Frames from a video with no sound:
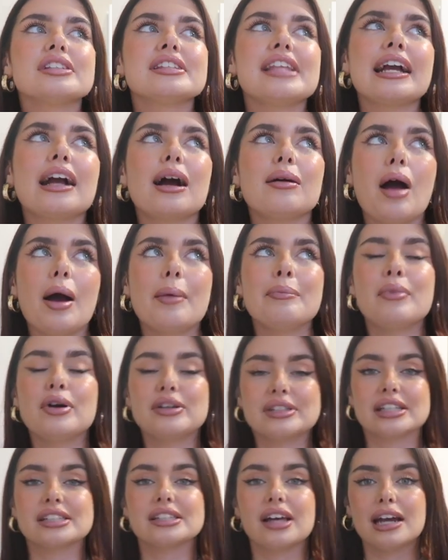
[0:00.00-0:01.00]
thing I'm
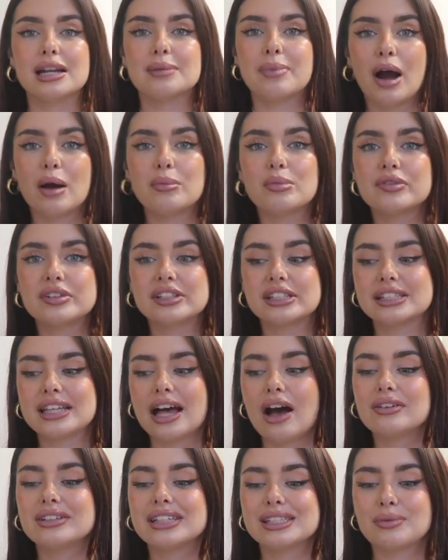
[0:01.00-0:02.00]
most excited about moving to this
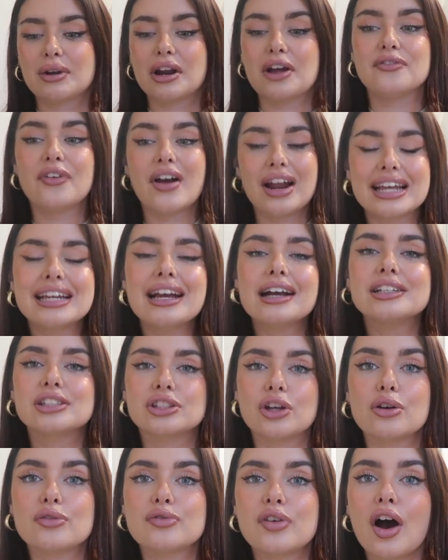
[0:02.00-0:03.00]
house is when I finally get
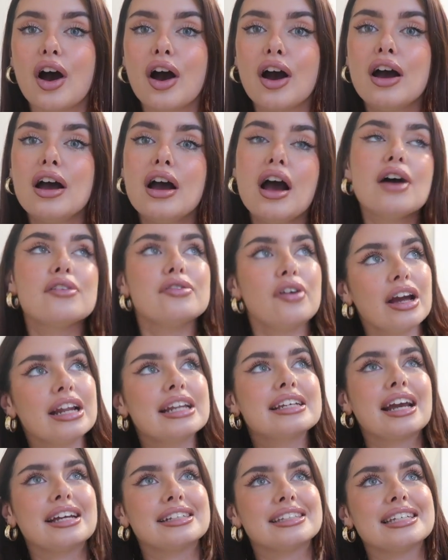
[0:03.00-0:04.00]
a sofa,
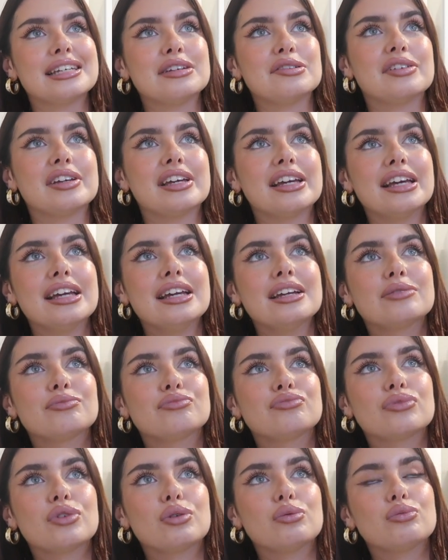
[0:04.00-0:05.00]
finally get a TV.
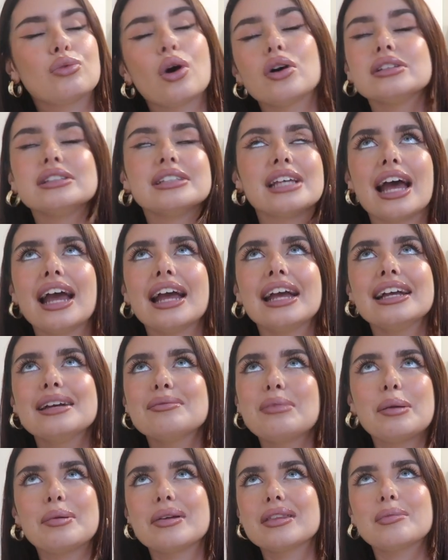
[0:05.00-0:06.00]
One
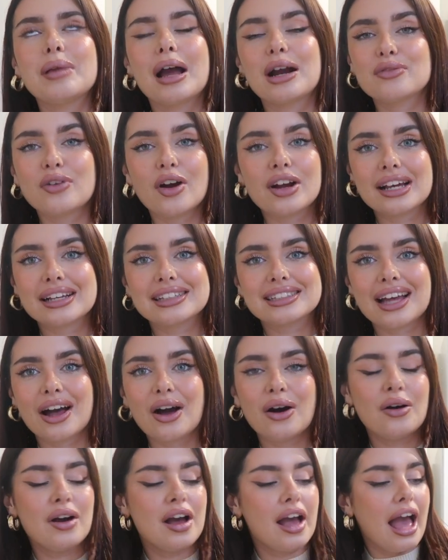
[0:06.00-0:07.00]
day, maybe in the Black Friday
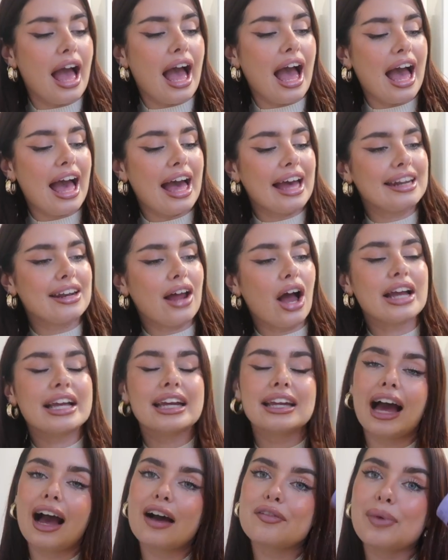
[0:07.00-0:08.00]
sale, and I
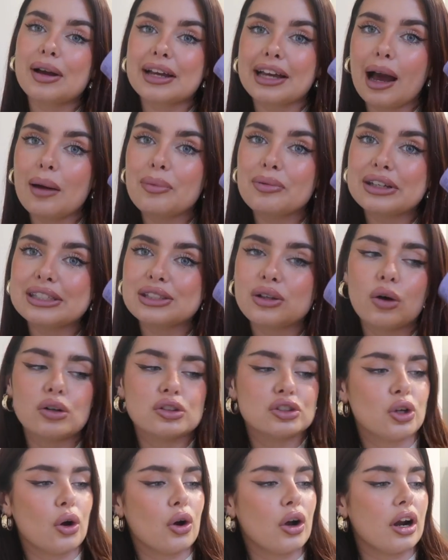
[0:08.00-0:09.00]
can have my Cadbury's
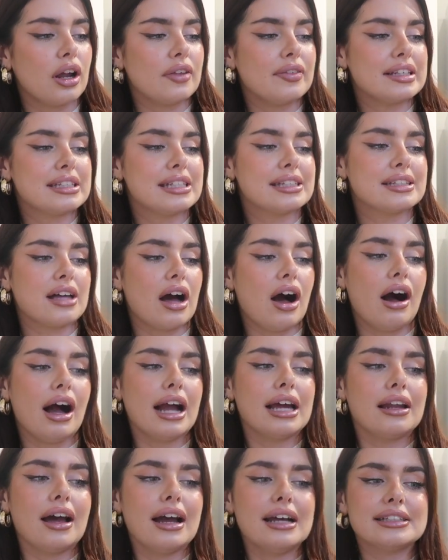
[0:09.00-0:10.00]
hot chocolate. This is the
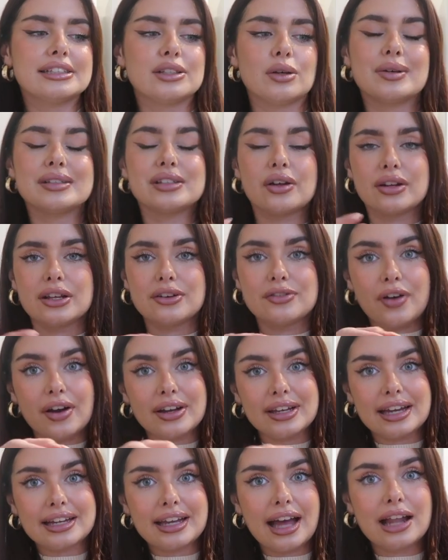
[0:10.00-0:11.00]
highlight, so it's only
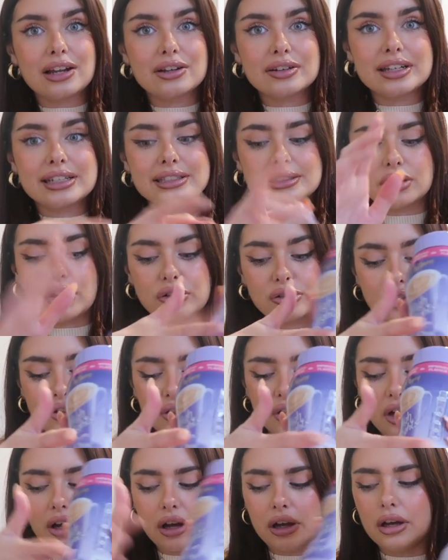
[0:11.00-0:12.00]
38 calories, low
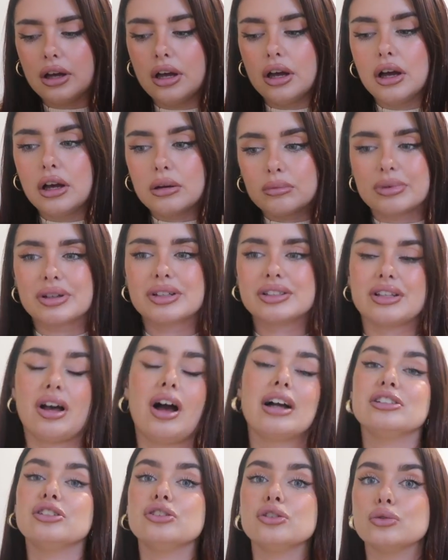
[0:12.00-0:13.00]
sugar, because
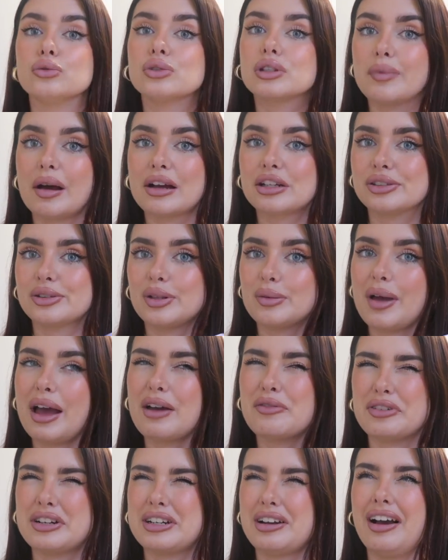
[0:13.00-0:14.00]
I do smash them
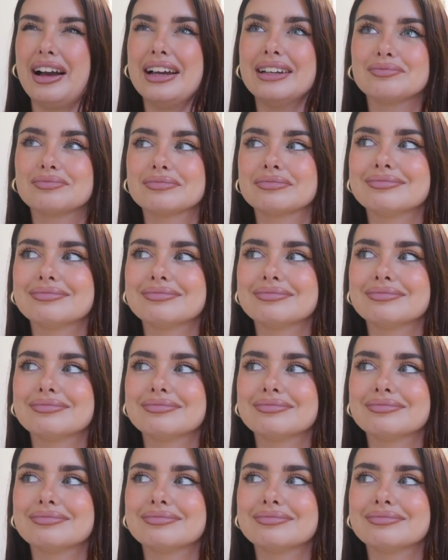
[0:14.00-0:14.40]
every night.